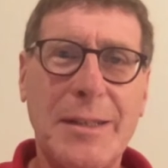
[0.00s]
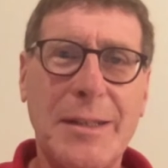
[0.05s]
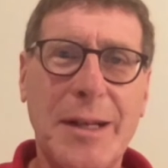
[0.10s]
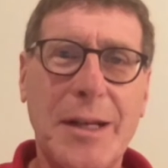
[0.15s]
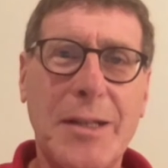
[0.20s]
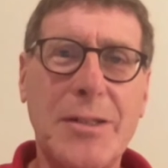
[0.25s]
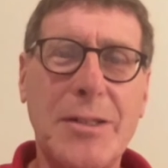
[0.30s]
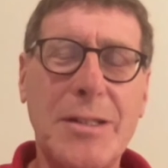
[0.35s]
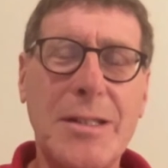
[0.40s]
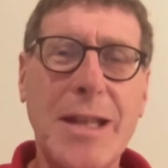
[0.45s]

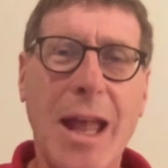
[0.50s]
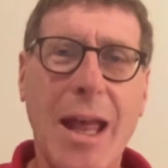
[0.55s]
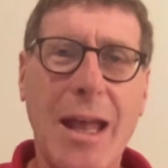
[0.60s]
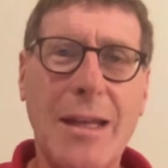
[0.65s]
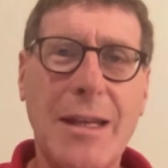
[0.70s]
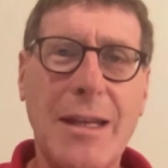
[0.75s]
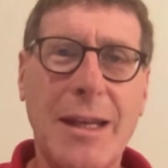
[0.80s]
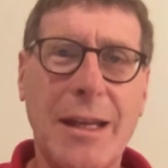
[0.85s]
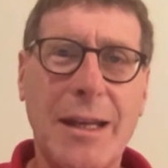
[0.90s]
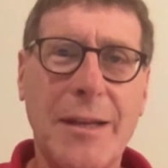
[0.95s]

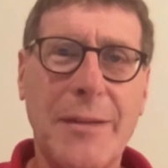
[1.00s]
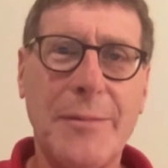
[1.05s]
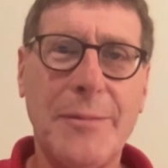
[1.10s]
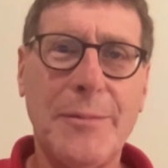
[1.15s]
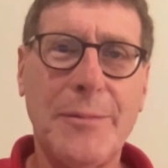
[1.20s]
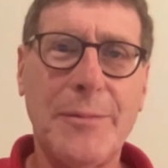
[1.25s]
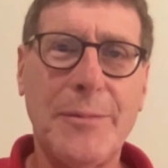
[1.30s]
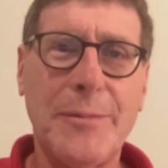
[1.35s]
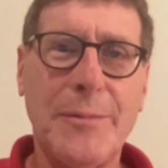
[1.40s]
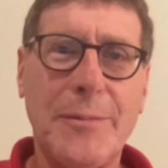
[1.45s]
understanding
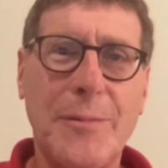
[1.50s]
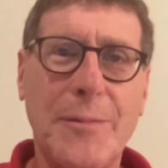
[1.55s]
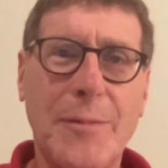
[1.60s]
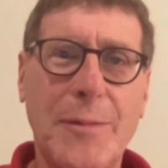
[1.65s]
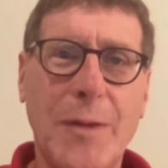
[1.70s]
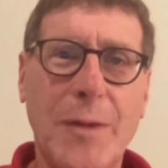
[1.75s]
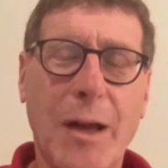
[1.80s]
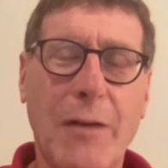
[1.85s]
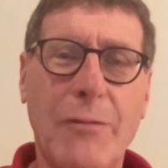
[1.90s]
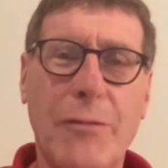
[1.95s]

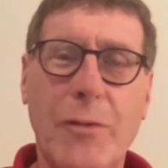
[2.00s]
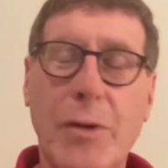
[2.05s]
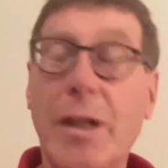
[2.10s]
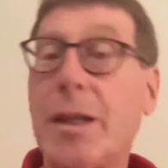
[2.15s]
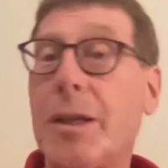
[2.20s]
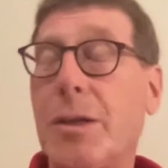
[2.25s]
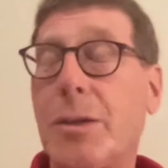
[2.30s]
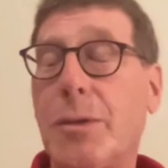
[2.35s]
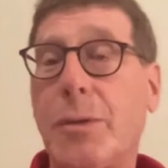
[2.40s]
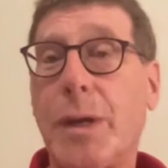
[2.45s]
of
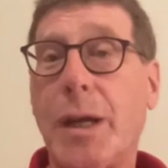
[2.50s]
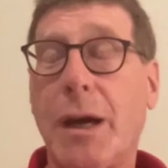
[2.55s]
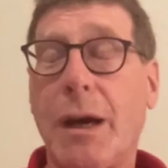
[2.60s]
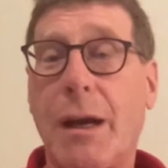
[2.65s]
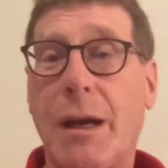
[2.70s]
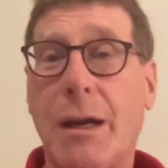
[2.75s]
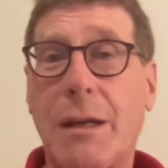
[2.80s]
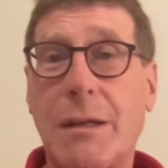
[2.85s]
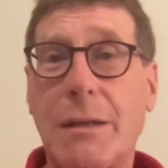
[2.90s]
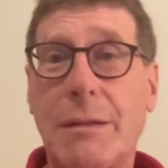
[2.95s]
really who we
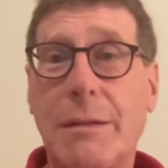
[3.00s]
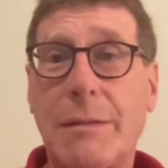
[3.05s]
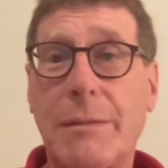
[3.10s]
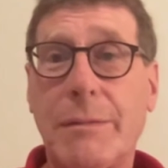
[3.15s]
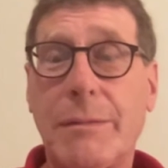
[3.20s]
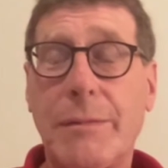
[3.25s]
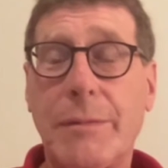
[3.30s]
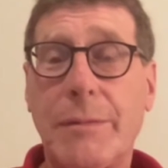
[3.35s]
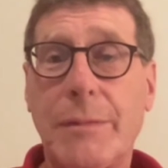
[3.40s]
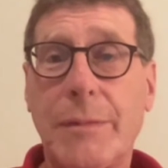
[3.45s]
are.
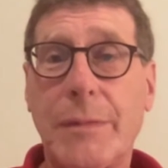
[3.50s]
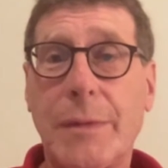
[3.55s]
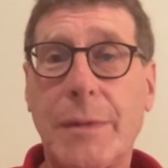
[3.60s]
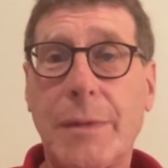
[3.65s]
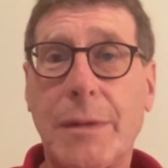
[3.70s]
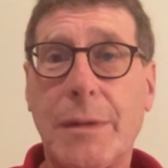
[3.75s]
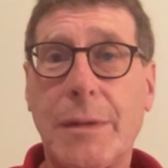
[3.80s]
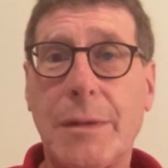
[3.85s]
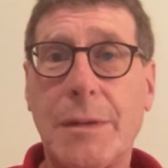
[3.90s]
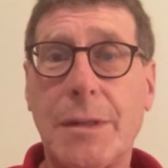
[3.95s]

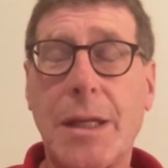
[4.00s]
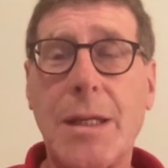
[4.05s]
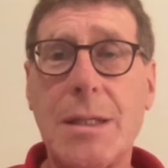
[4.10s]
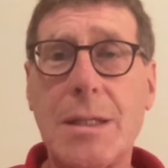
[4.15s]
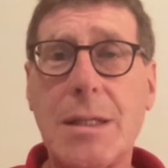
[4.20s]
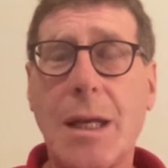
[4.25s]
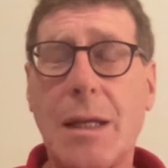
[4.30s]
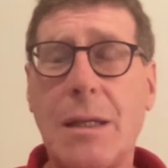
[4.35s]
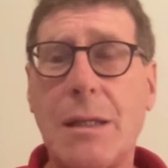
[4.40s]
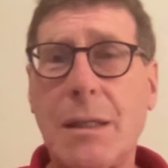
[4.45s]
So he
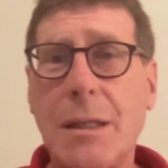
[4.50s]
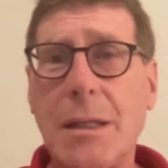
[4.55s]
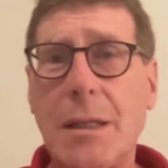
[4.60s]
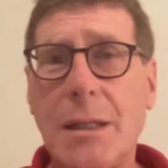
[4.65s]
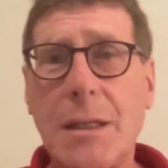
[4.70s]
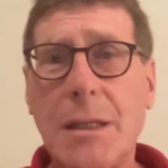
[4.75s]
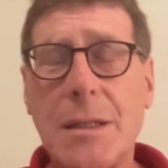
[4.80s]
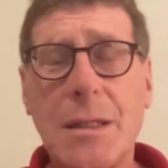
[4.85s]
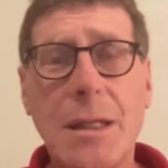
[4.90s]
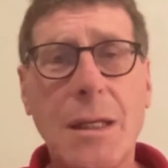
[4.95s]
said,
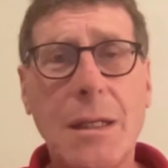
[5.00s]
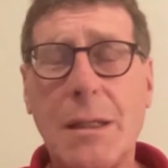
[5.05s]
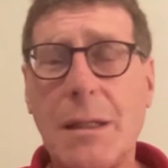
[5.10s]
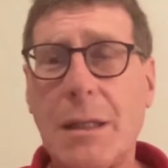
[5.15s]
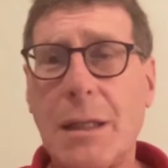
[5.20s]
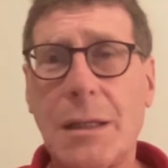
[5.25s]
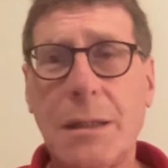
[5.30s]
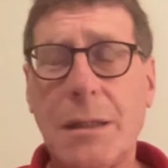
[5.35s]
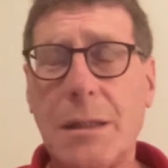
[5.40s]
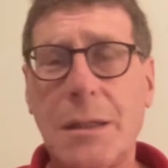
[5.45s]

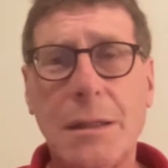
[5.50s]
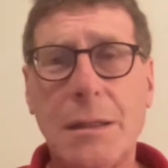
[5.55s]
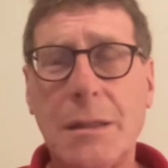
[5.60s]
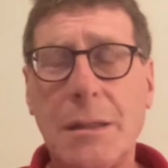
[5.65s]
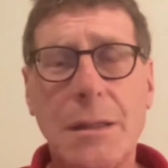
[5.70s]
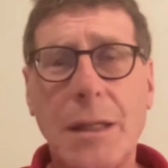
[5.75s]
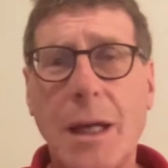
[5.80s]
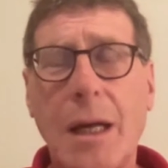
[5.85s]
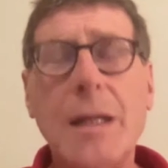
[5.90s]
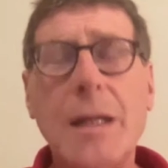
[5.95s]

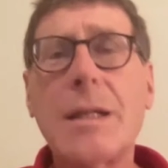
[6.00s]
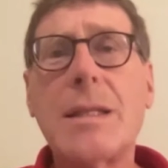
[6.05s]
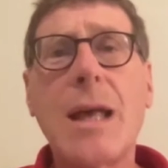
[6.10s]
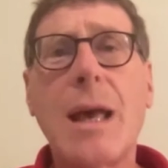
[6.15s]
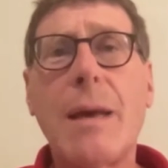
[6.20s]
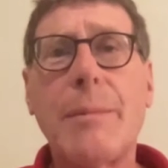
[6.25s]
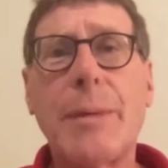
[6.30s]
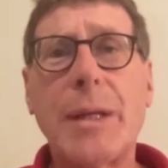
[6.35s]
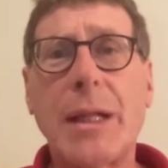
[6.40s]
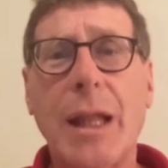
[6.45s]
the
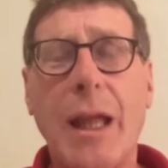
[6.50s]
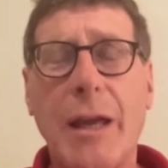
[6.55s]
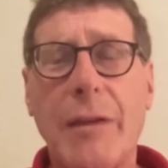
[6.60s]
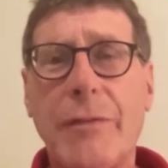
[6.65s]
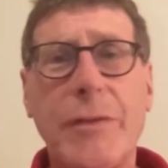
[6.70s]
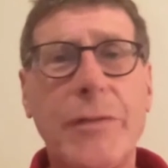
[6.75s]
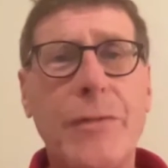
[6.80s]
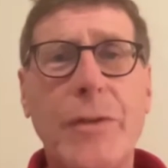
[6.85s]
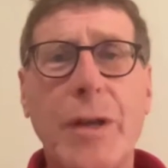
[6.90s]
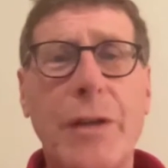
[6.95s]
unexamined
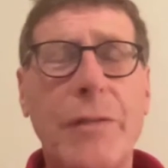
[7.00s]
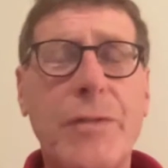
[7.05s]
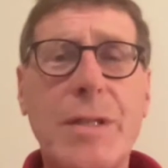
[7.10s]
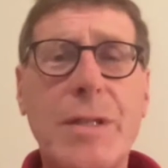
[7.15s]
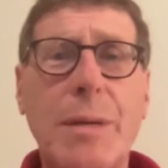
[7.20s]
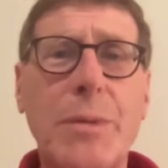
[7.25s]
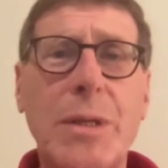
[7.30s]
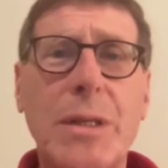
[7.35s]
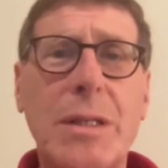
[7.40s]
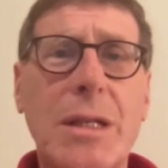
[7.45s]
life, if
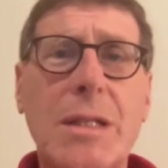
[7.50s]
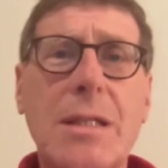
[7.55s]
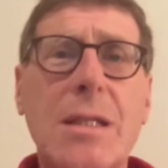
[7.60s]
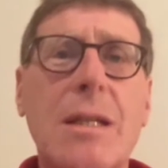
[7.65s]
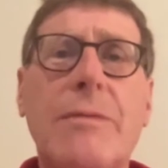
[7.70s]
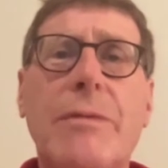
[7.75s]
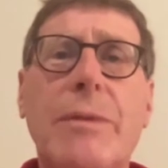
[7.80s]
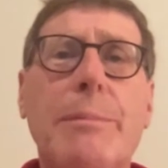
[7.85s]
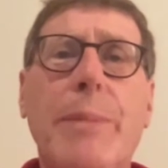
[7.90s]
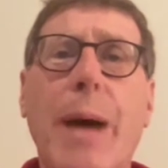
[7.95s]
someone doesn't
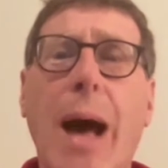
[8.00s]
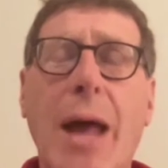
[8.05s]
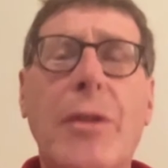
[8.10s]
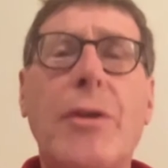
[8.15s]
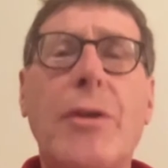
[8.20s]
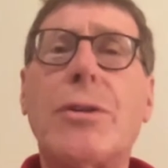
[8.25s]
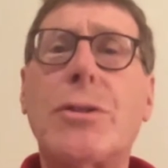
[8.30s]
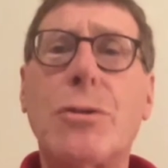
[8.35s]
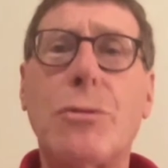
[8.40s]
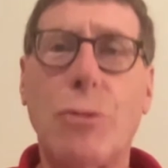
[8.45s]
even
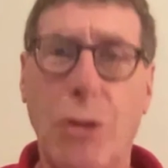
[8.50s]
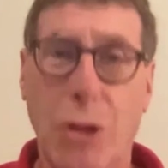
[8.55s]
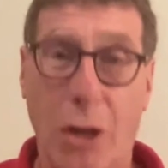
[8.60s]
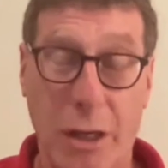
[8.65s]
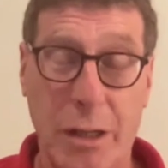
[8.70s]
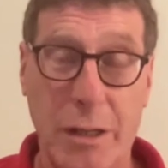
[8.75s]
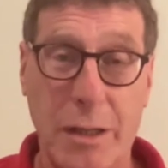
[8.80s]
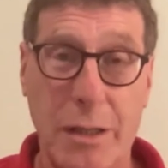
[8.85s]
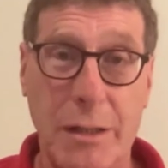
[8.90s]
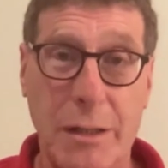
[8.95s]
bother to
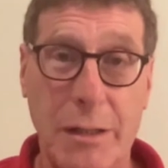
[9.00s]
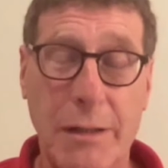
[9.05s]
look,